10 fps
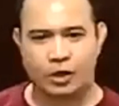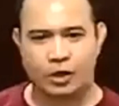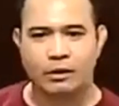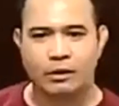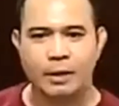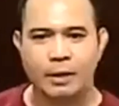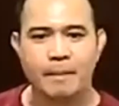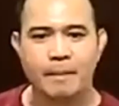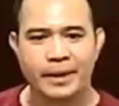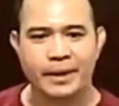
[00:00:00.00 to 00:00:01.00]
Remember
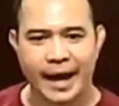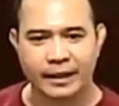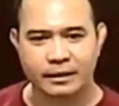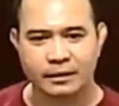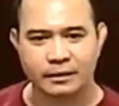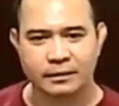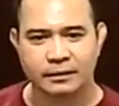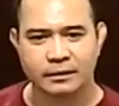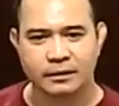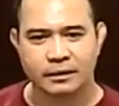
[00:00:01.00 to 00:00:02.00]
that.
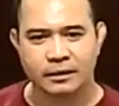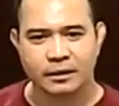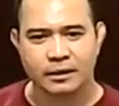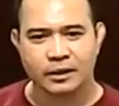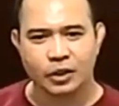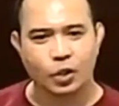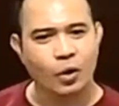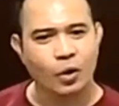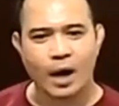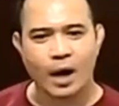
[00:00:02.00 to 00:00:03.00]
You are
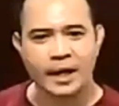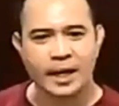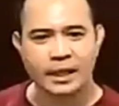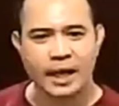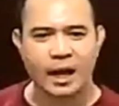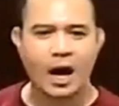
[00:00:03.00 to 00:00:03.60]
not like, I